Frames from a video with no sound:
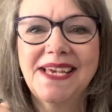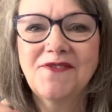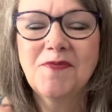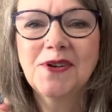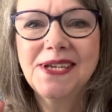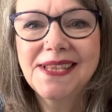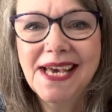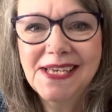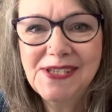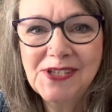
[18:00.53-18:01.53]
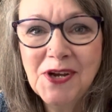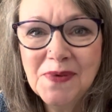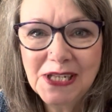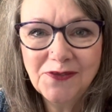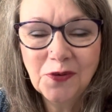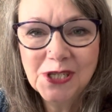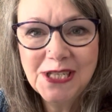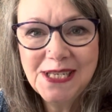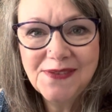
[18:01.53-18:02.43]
everybody, and thank you so much for watching this